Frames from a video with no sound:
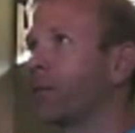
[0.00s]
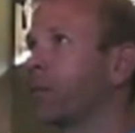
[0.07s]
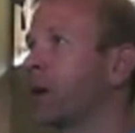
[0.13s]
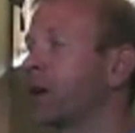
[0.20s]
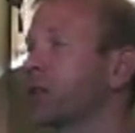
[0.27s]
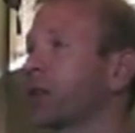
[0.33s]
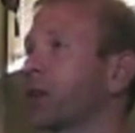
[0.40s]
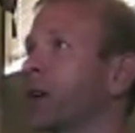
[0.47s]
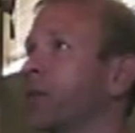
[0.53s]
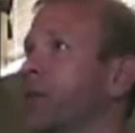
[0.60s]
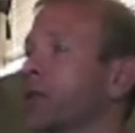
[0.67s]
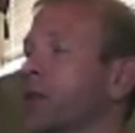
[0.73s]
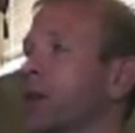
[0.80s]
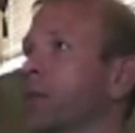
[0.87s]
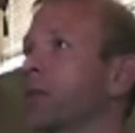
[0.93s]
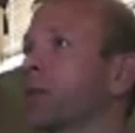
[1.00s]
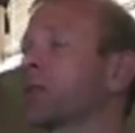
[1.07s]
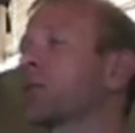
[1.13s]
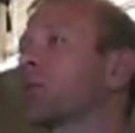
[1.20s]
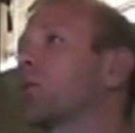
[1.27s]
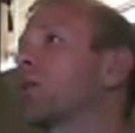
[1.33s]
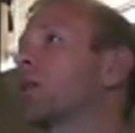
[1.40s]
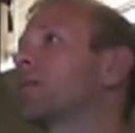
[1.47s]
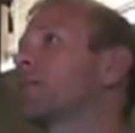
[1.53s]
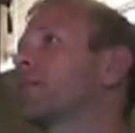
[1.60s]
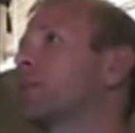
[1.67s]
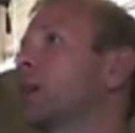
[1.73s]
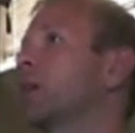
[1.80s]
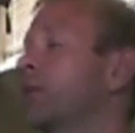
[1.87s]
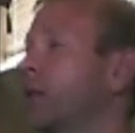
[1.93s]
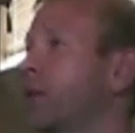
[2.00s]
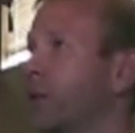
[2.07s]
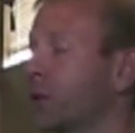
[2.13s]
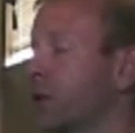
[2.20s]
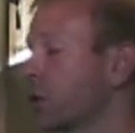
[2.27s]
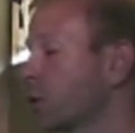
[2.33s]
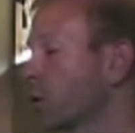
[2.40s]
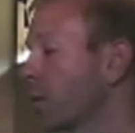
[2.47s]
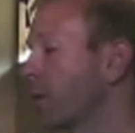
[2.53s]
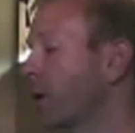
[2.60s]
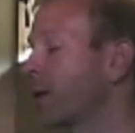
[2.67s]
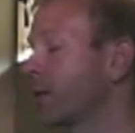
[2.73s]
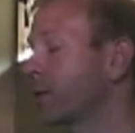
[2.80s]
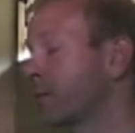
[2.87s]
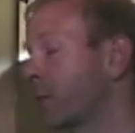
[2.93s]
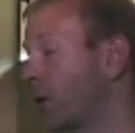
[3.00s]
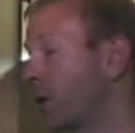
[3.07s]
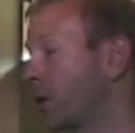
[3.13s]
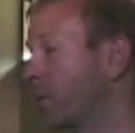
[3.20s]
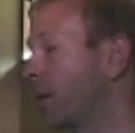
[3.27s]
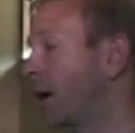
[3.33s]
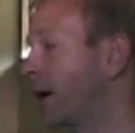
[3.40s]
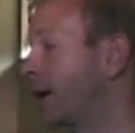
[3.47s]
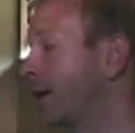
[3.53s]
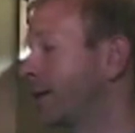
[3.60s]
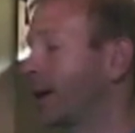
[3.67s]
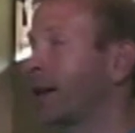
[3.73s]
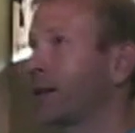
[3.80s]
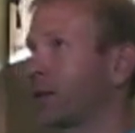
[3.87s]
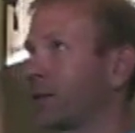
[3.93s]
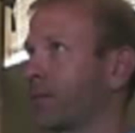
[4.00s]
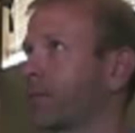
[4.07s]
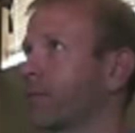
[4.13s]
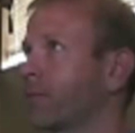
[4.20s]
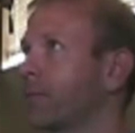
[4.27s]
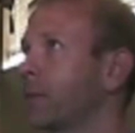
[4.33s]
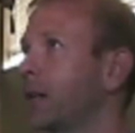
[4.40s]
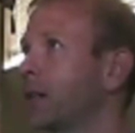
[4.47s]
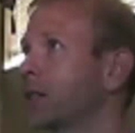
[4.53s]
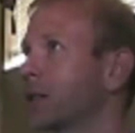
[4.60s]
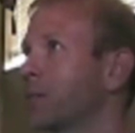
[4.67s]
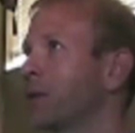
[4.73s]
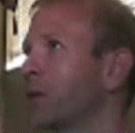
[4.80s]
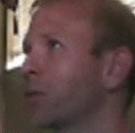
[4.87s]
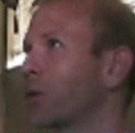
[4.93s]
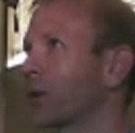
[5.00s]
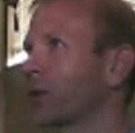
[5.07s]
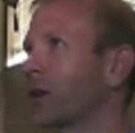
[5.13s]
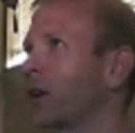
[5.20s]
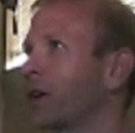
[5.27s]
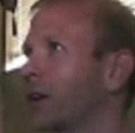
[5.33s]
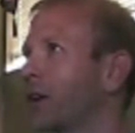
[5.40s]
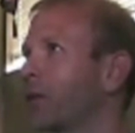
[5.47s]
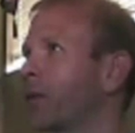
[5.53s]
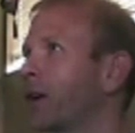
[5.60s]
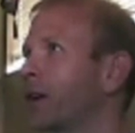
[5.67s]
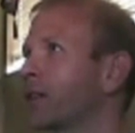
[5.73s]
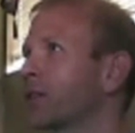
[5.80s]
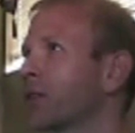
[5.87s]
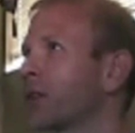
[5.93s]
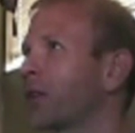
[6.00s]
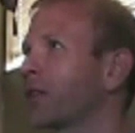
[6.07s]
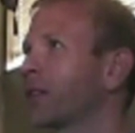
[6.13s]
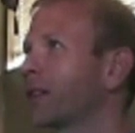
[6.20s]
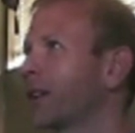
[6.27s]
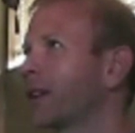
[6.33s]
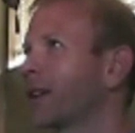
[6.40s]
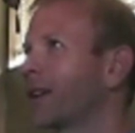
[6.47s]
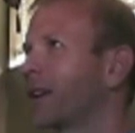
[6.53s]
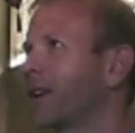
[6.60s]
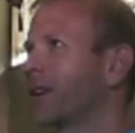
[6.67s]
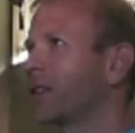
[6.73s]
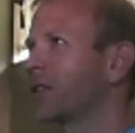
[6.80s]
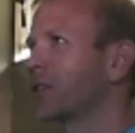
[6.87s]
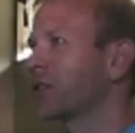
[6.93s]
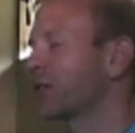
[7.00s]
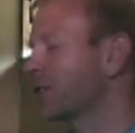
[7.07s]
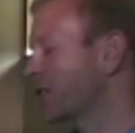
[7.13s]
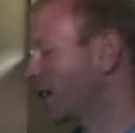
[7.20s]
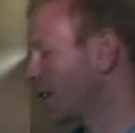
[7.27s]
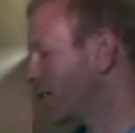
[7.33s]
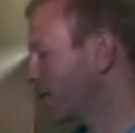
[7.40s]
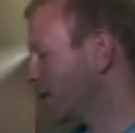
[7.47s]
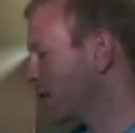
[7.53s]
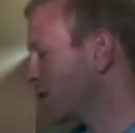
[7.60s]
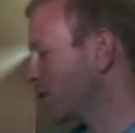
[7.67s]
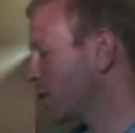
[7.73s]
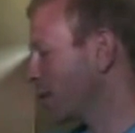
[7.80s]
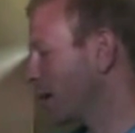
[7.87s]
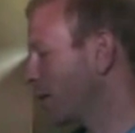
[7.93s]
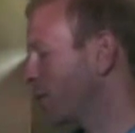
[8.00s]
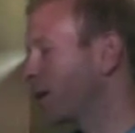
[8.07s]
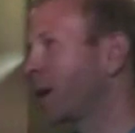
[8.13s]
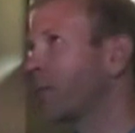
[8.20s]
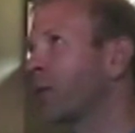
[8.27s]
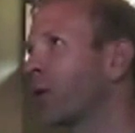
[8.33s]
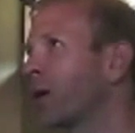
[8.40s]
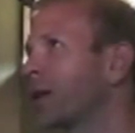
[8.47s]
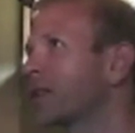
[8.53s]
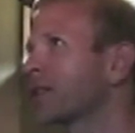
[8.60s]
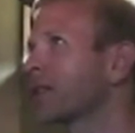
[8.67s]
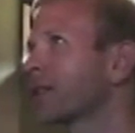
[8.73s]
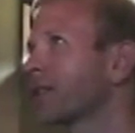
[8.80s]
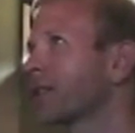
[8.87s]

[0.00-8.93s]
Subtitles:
basically, if it's something sore, if there's a sore part of the body, that needs to be worked on anyway. So it's just an easy way to find points.